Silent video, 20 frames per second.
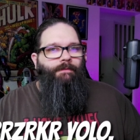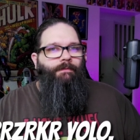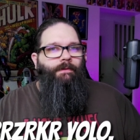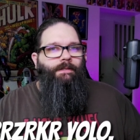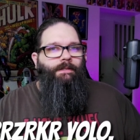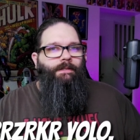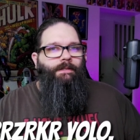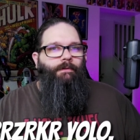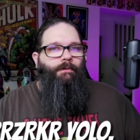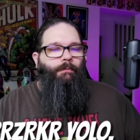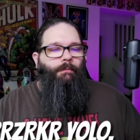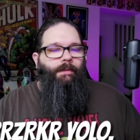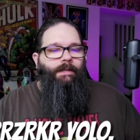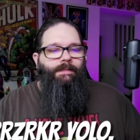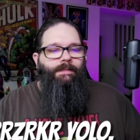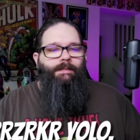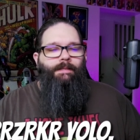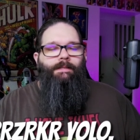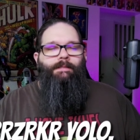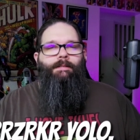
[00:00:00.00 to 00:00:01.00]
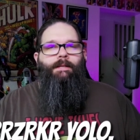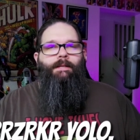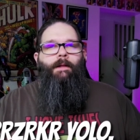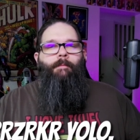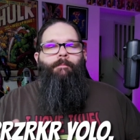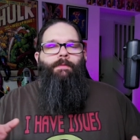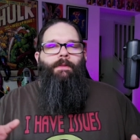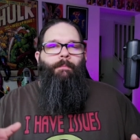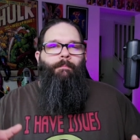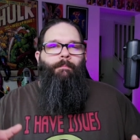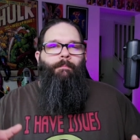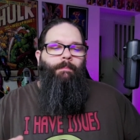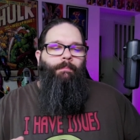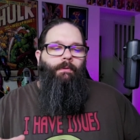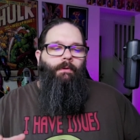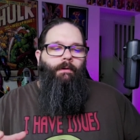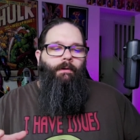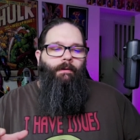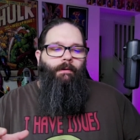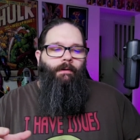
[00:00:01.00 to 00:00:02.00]
for different reasons.
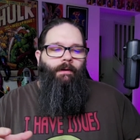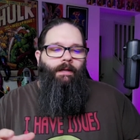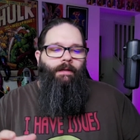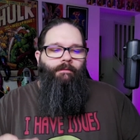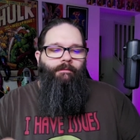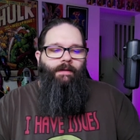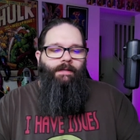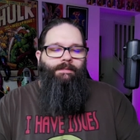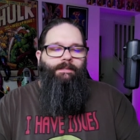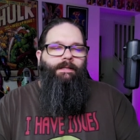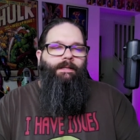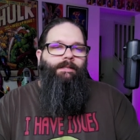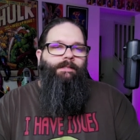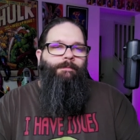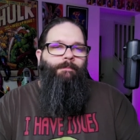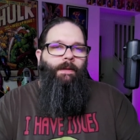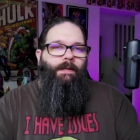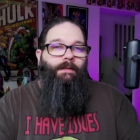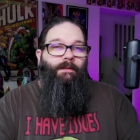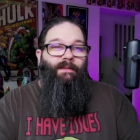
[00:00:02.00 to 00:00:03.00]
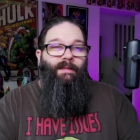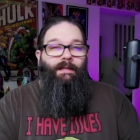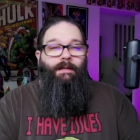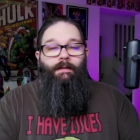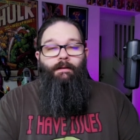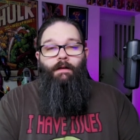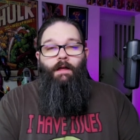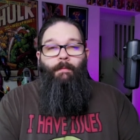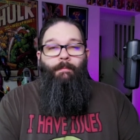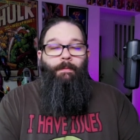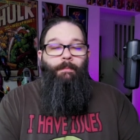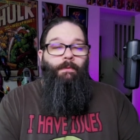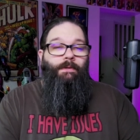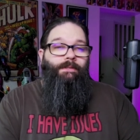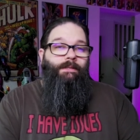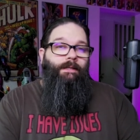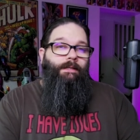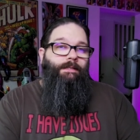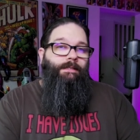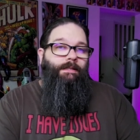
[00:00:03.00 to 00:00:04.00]
People are investing and speculating in comic
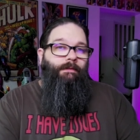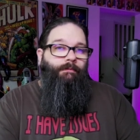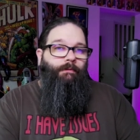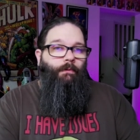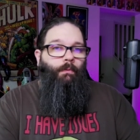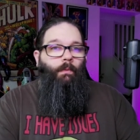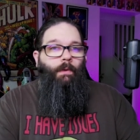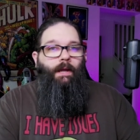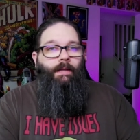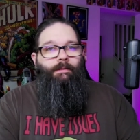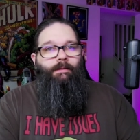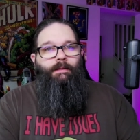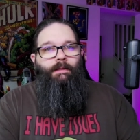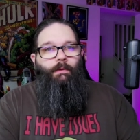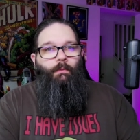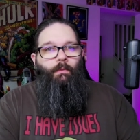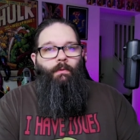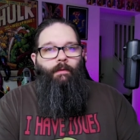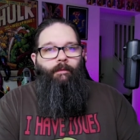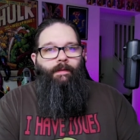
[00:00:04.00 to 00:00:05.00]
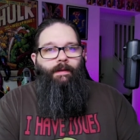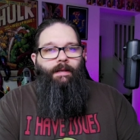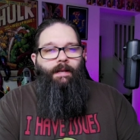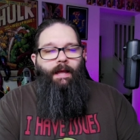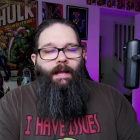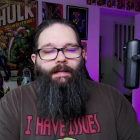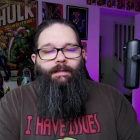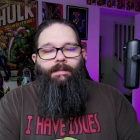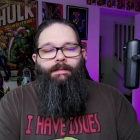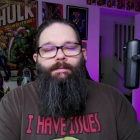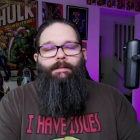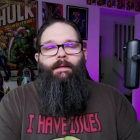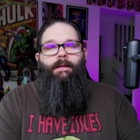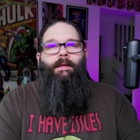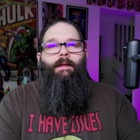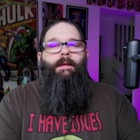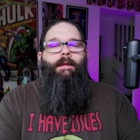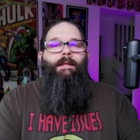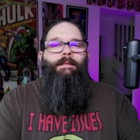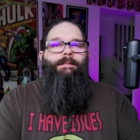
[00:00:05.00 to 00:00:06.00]
books in a different way than they were in the 90s.
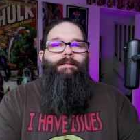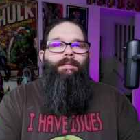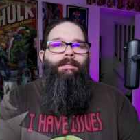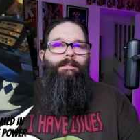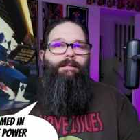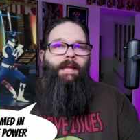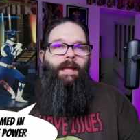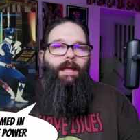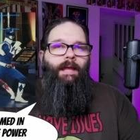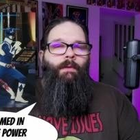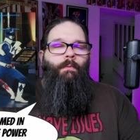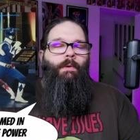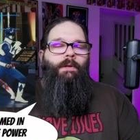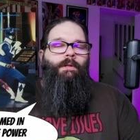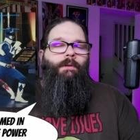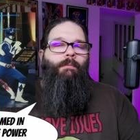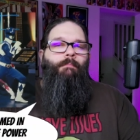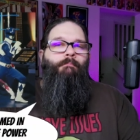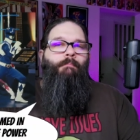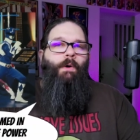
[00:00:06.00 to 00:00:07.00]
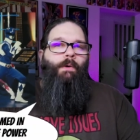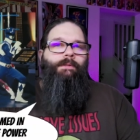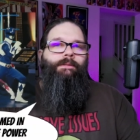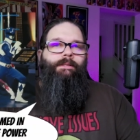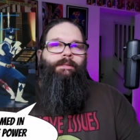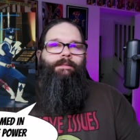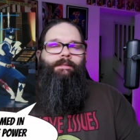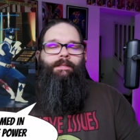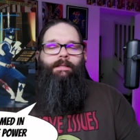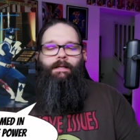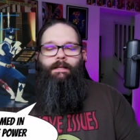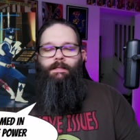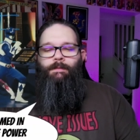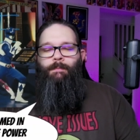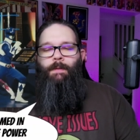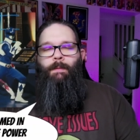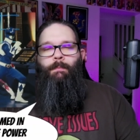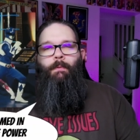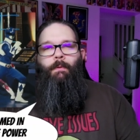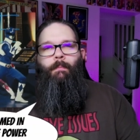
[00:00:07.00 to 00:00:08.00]
Today, what you're mostly seeing is
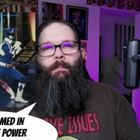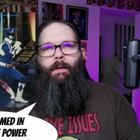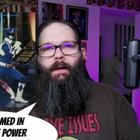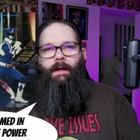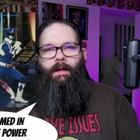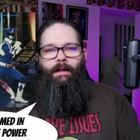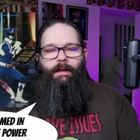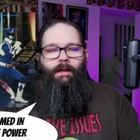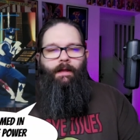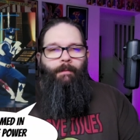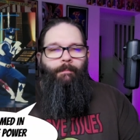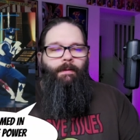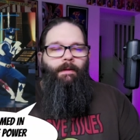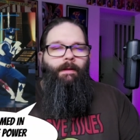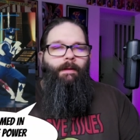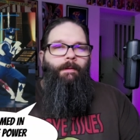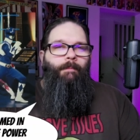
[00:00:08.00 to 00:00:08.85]
people buying up